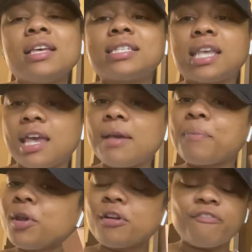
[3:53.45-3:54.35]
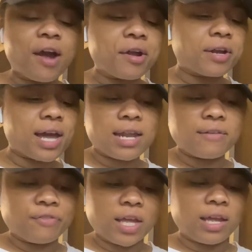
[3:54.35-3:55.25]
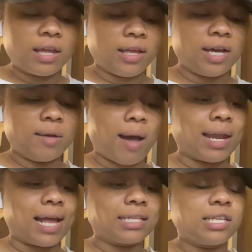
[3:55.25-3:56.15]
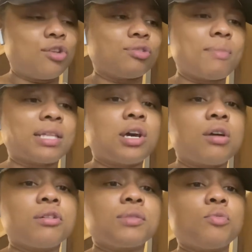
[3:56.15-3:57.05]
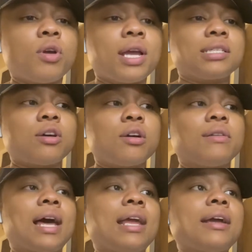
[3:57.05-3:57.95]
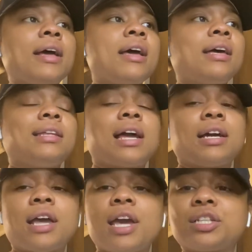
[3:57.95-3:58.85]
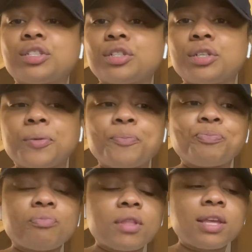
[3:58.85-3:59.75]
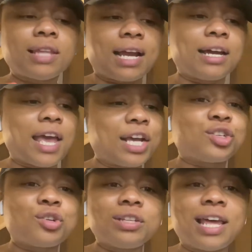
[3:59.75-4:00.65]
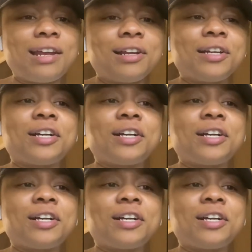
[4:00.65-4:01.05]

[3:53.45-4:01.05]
skin purifier kind of thing um i like to use my toners more as so like like an extra like an extra layer